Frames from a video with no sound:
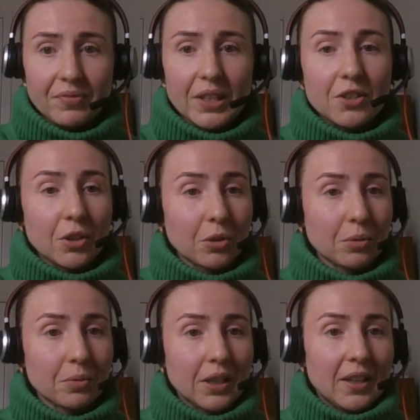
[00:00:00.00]

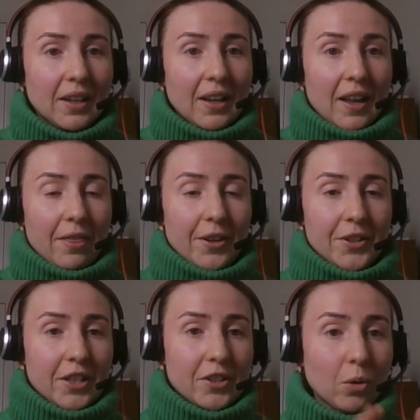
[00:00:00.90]
So
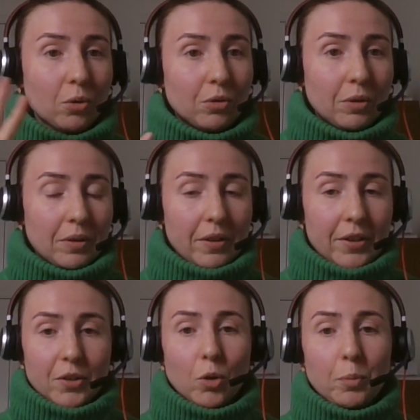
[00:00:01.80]
there's a
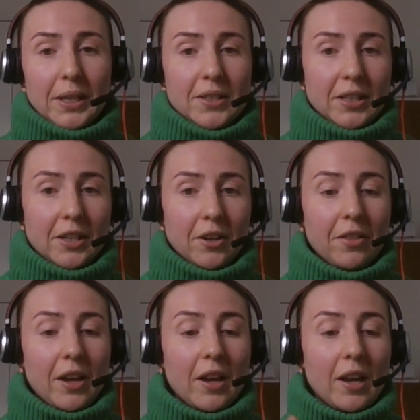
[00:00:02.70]
whole piece here
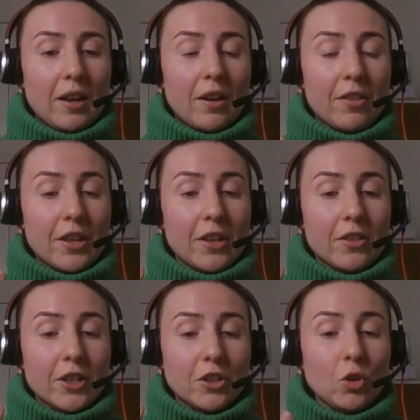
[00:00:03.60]
that the
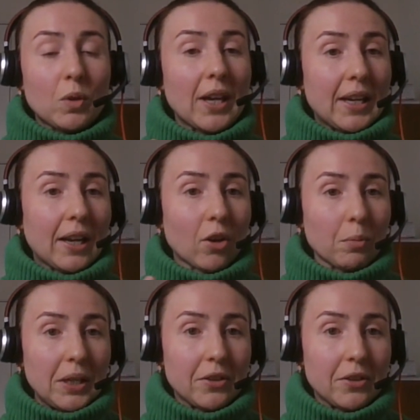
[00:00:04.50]
UK cannot meet